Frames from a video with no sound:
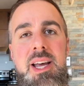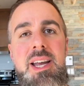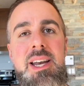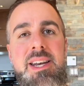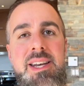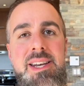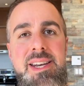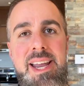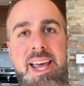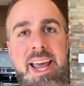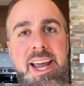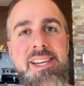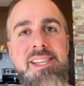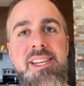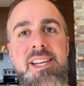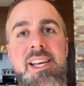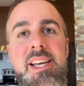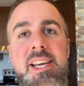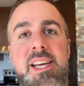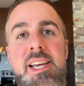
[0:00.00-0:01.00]
Next,
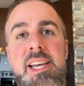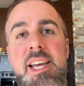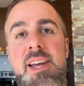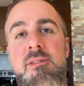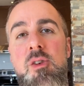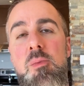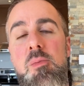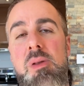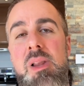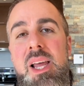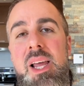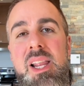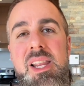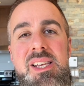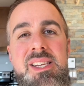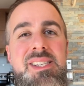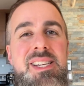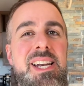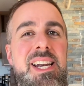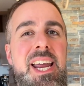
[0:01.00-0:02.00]
give your
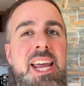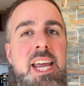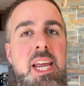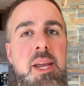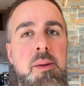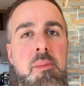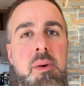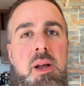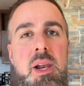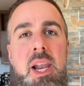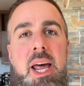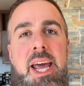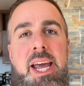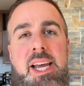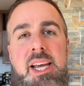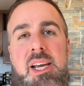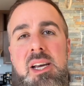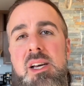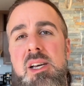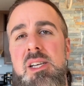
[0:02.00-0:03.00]
playlist a name
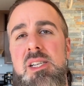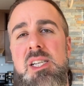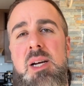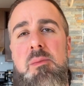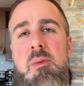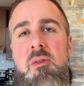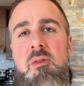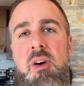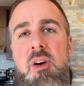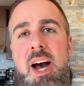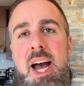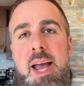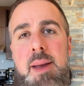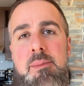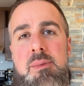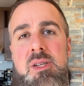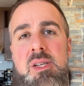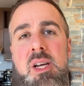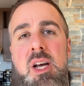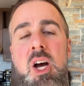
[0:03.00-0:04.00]
like Summer
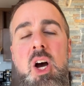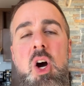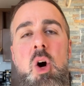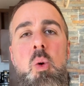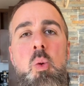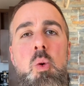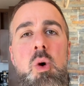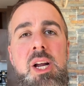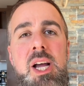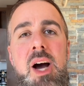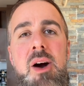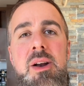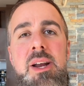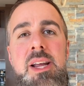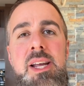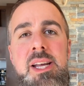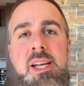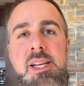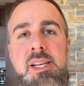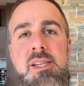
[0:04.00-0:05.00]
Vibes, Workout
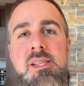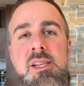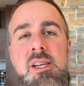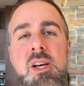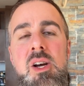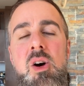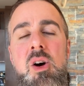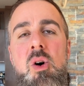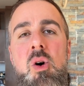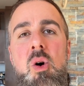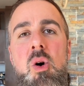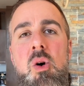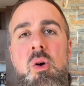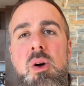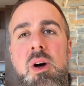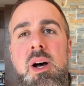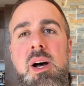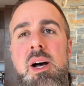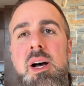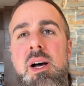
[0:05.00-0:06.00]
Hits,
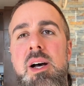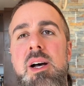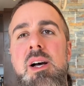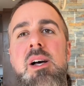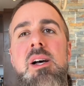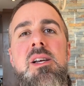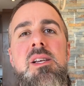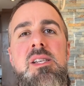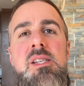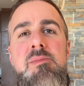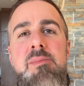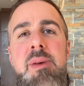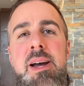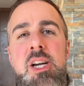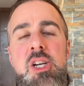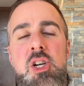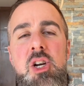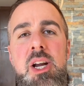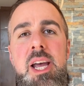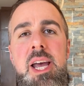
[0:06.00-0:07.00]
or
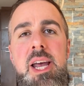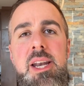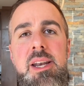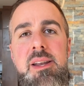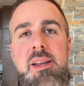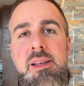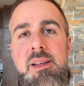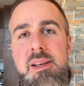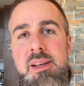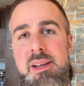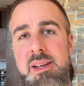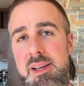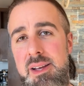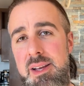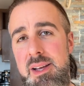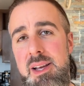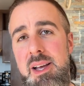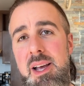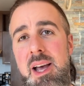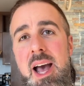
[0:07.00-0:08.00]
Smash Your Head.
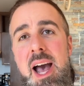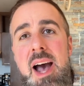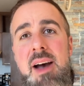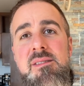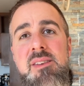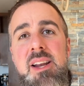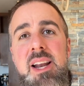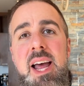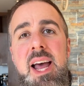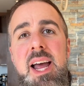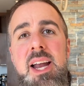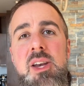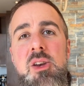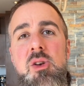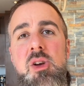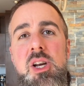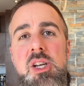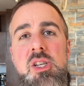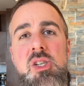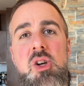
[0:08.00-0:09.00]
After that, you
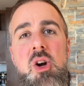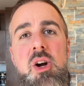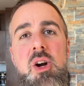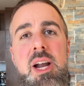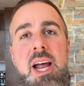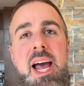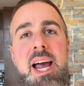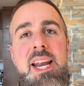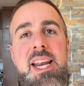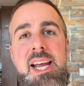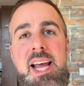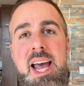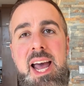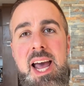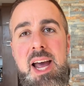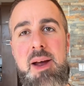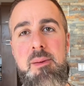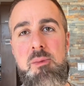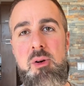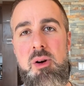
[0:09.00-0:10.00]
could start adding a
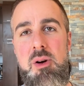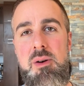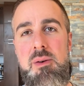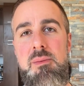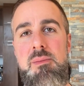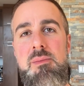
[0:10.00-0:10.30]
hammer.